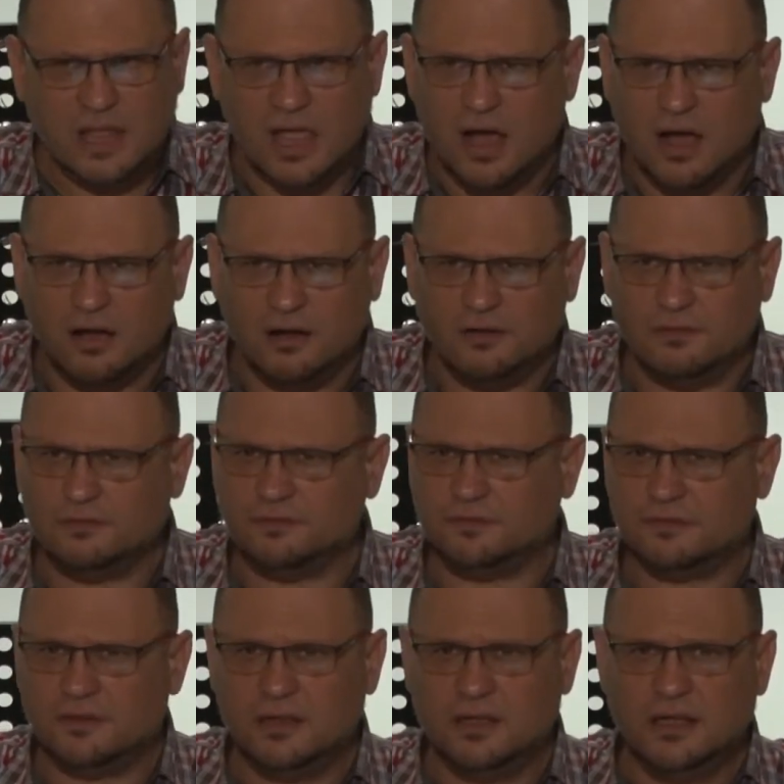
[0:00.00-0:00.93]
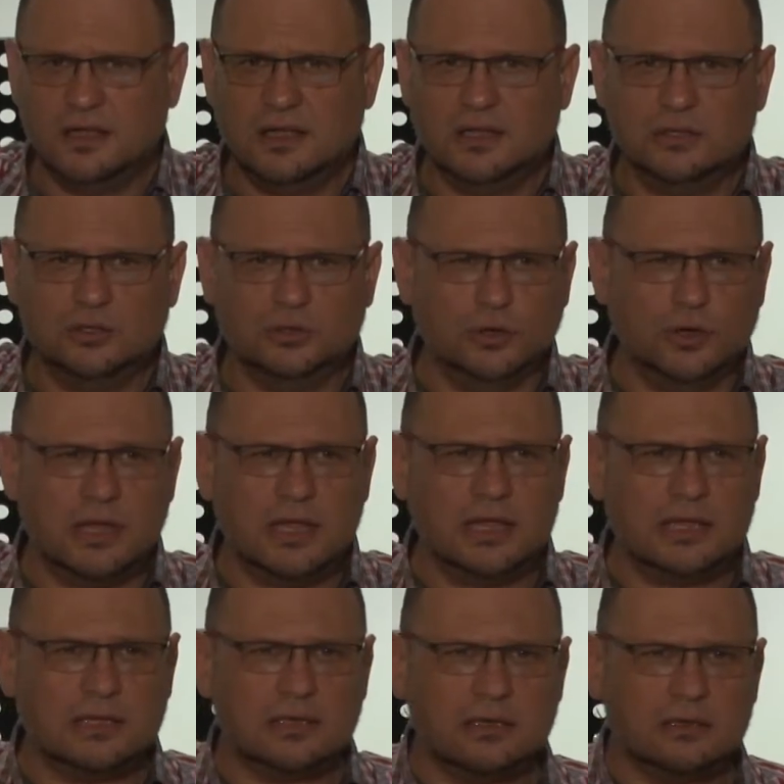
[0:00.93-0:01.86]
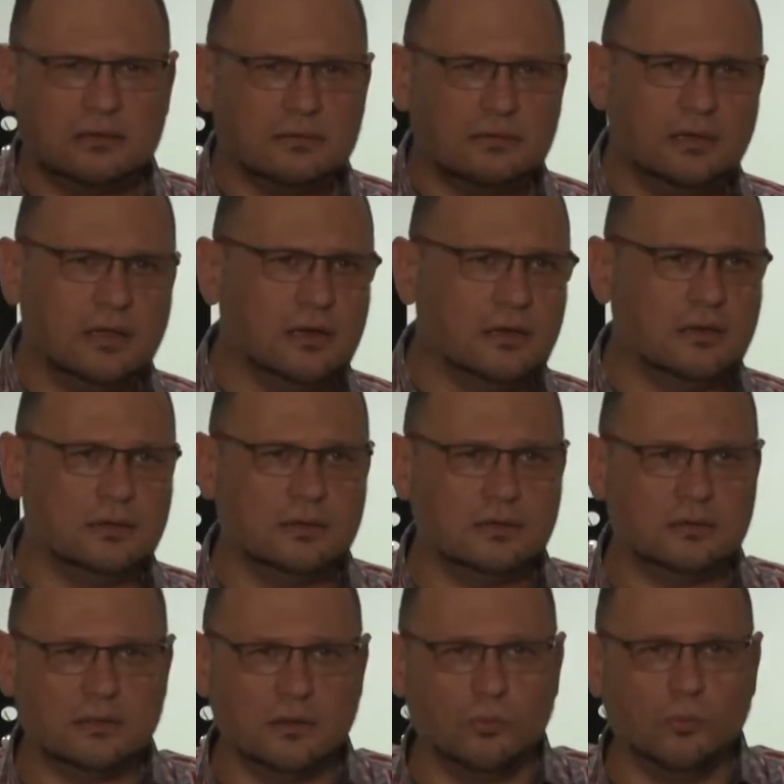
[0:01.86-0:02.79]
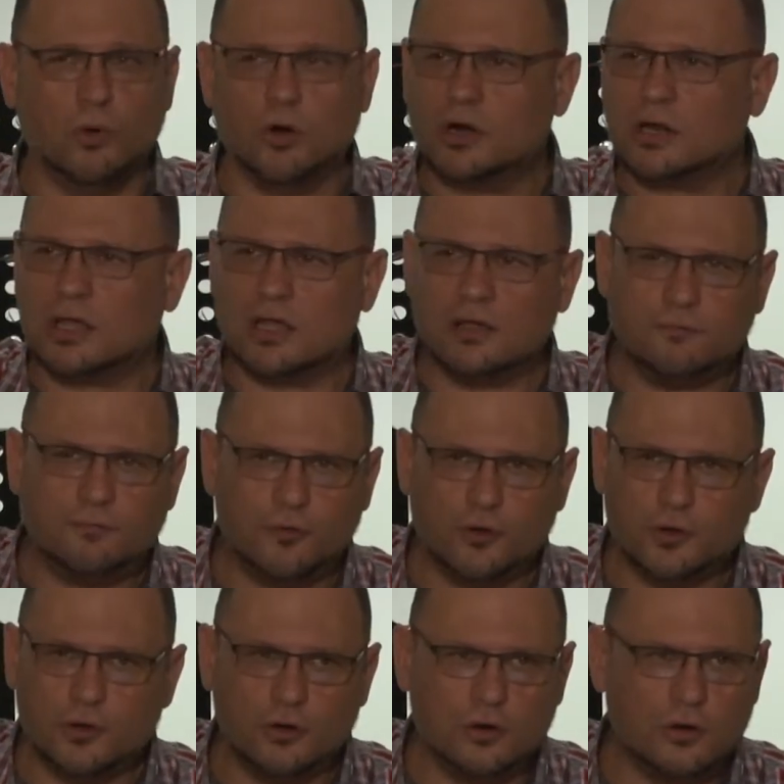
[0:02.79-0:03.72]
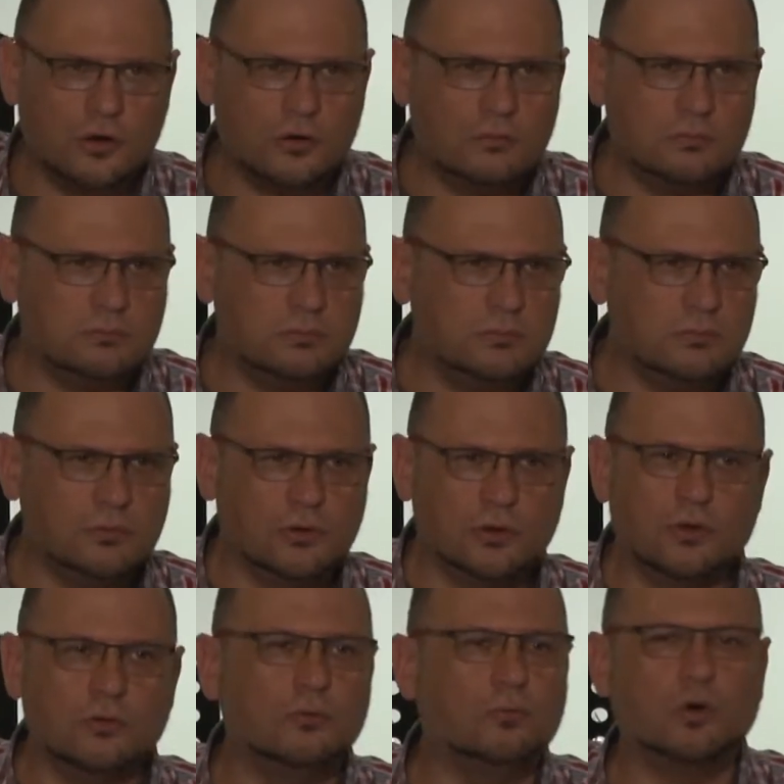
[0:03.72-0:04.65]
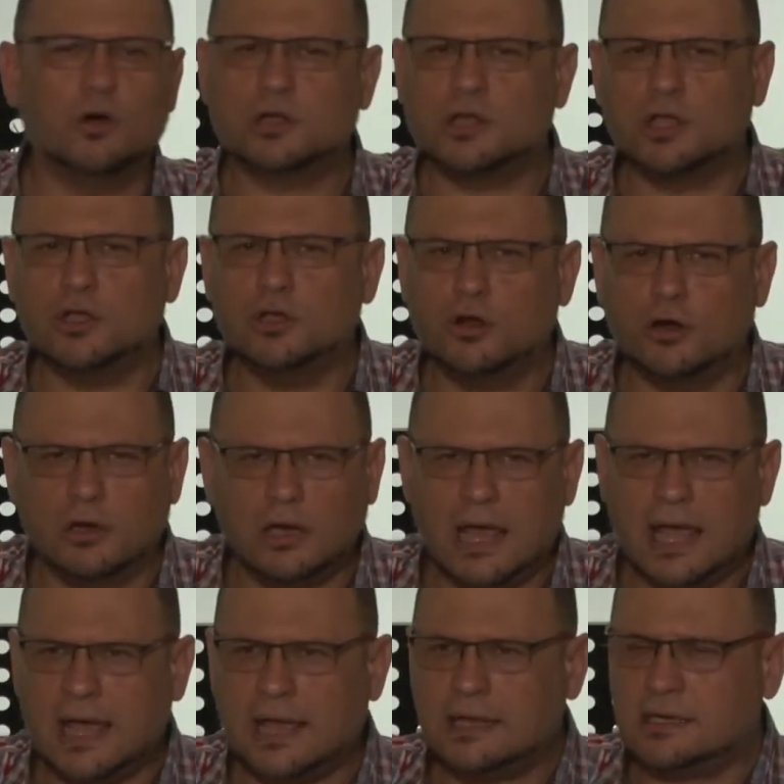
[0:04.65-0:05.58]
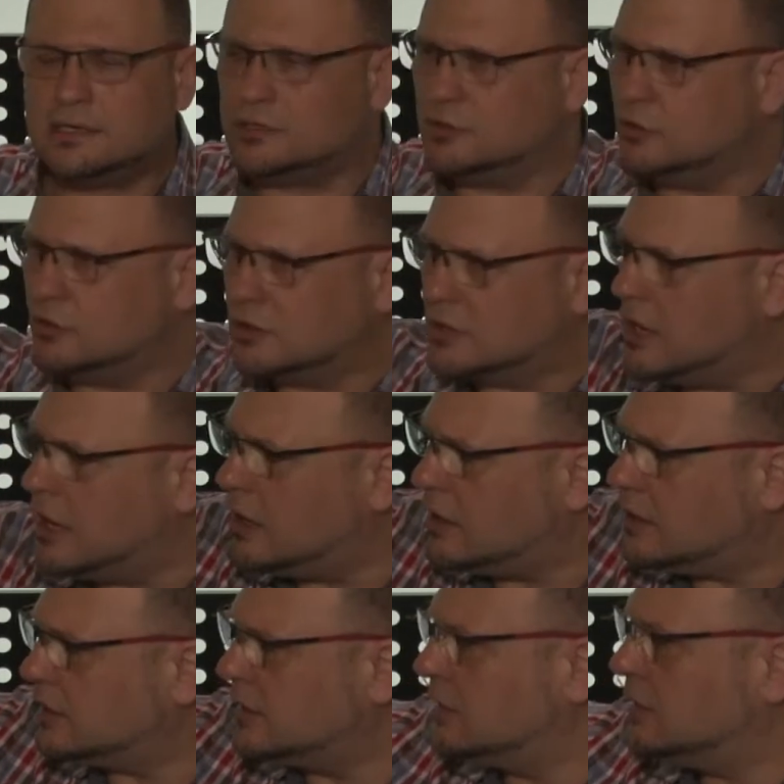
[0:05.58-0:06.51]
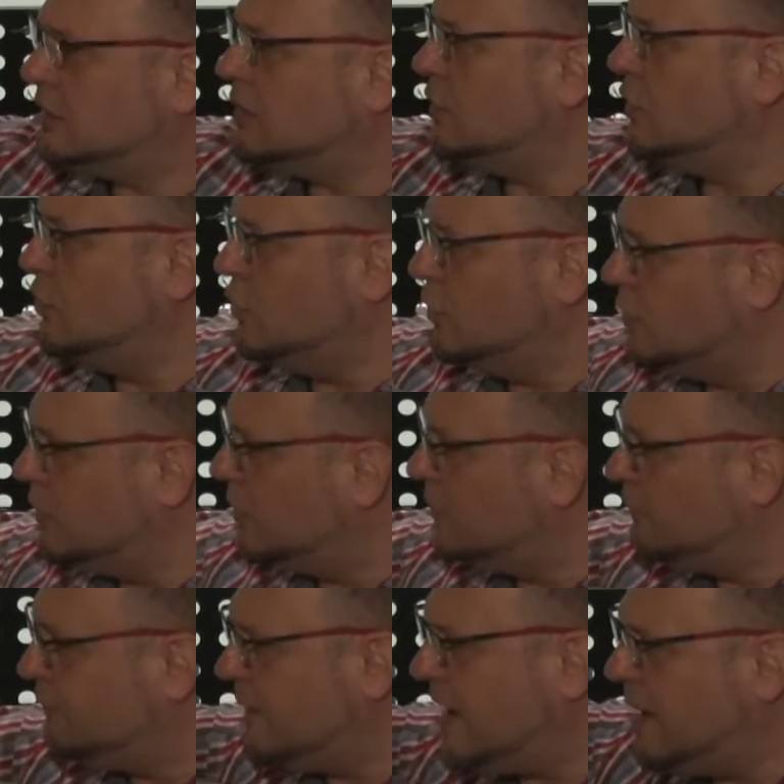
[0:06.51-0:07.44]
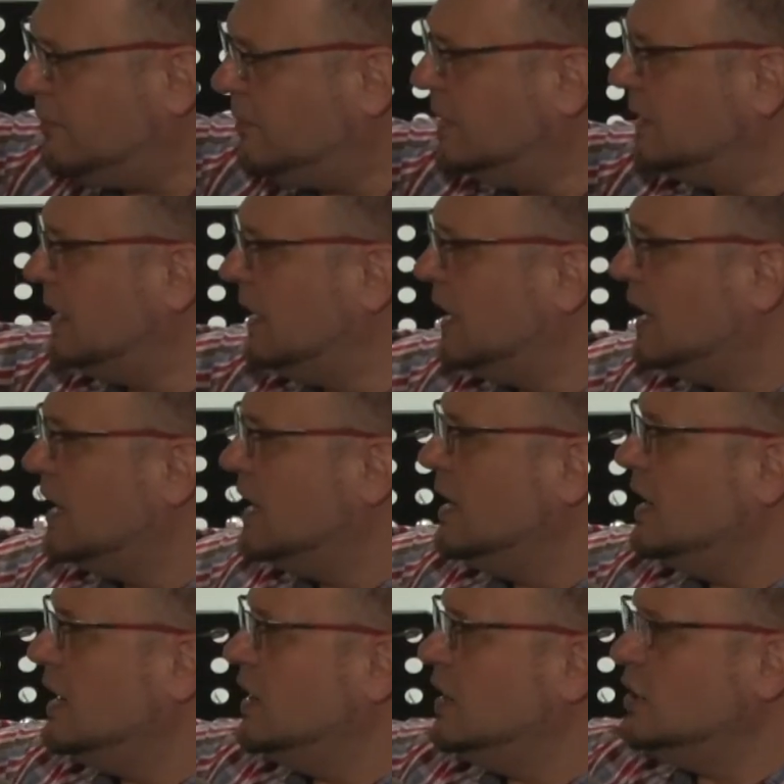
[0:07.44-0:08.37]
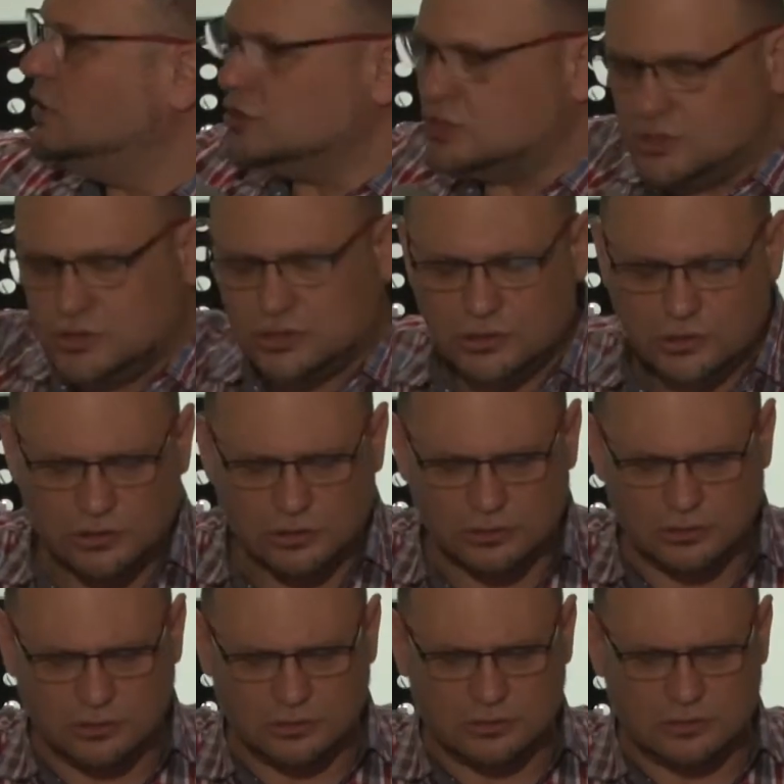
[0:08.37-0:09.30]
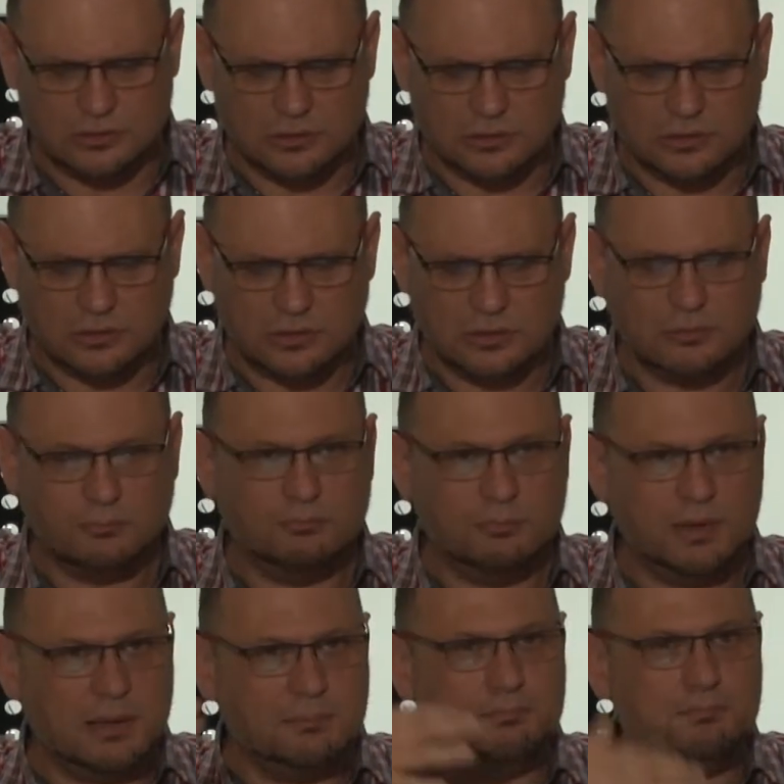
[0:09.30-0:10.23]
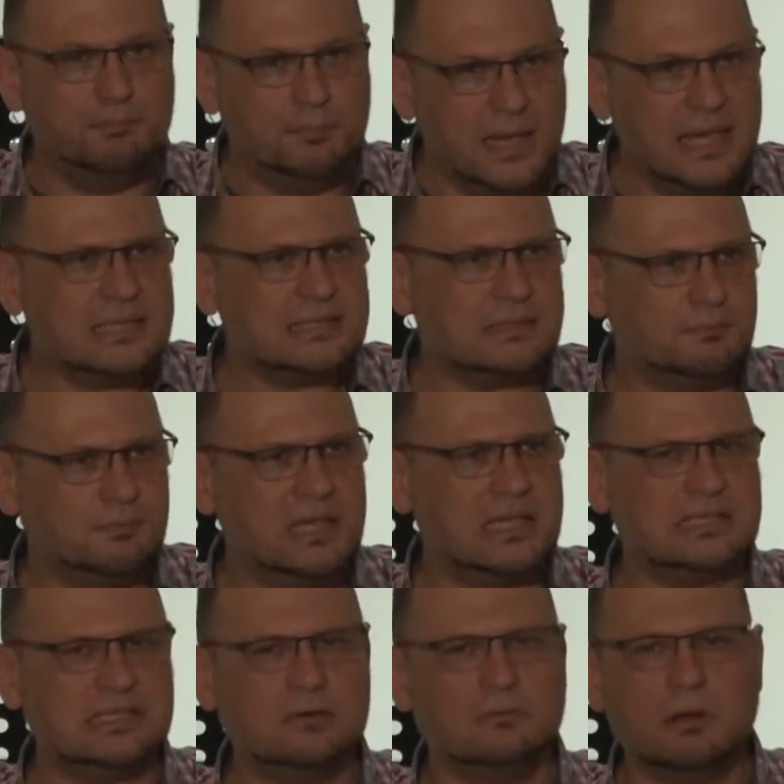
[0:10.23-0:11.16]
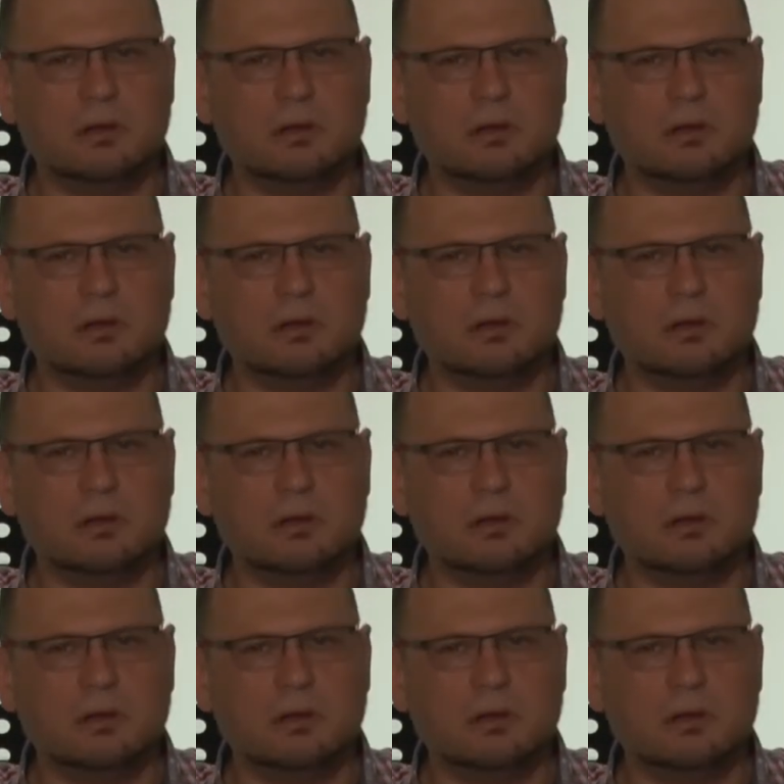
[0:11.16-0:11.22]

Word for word: of doing, you know, working for your you're working your land, your garden, your family, you should be busy